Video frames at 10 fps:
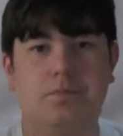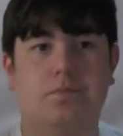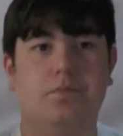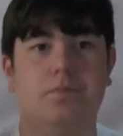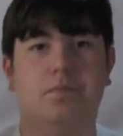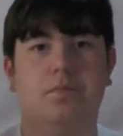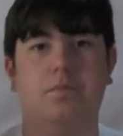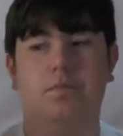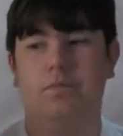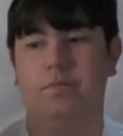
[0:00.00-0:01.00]

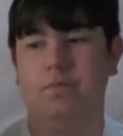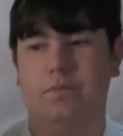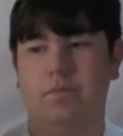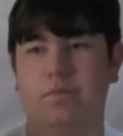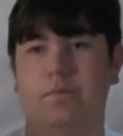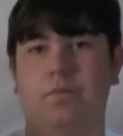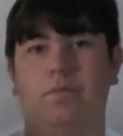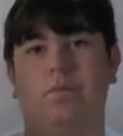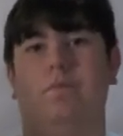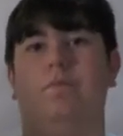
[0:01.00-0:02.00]

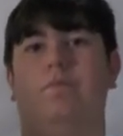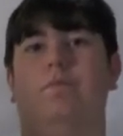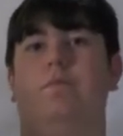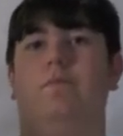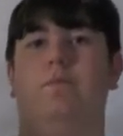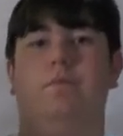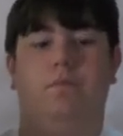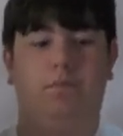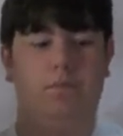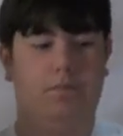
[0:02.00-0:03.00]

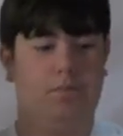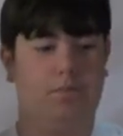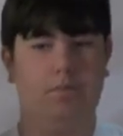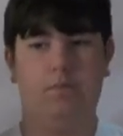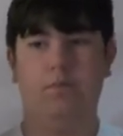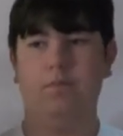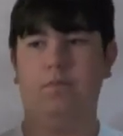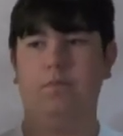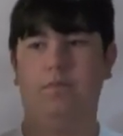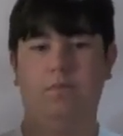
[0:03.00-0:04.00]

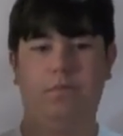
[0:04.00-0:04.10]
(not speaking)